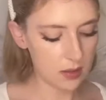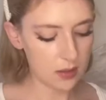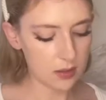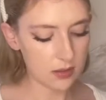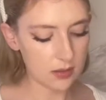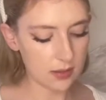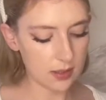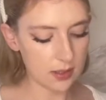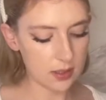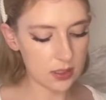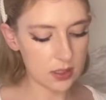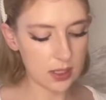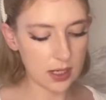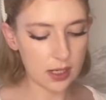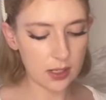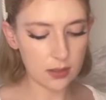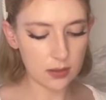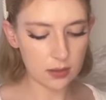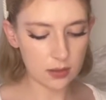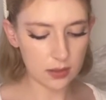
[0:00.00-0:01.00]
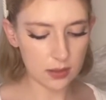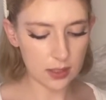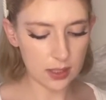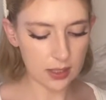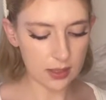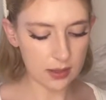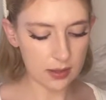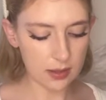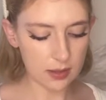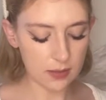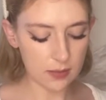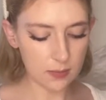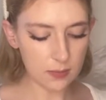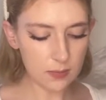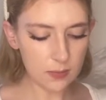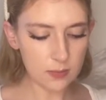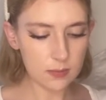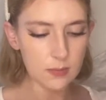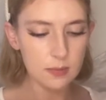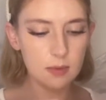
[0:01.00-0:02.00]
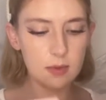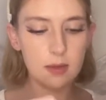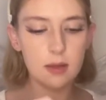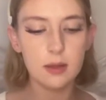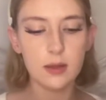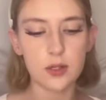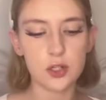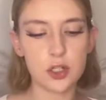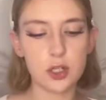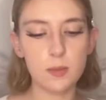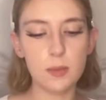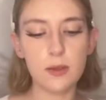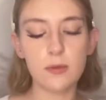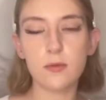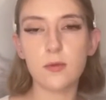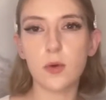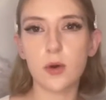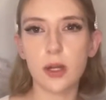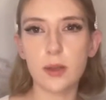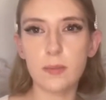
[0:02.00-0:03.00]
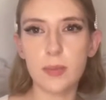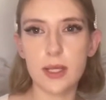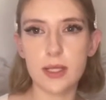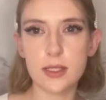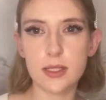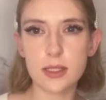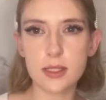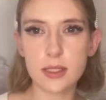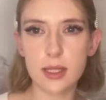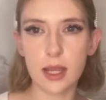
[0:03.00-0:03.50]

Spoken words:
So let's take a look at them. There should be 40 pieces.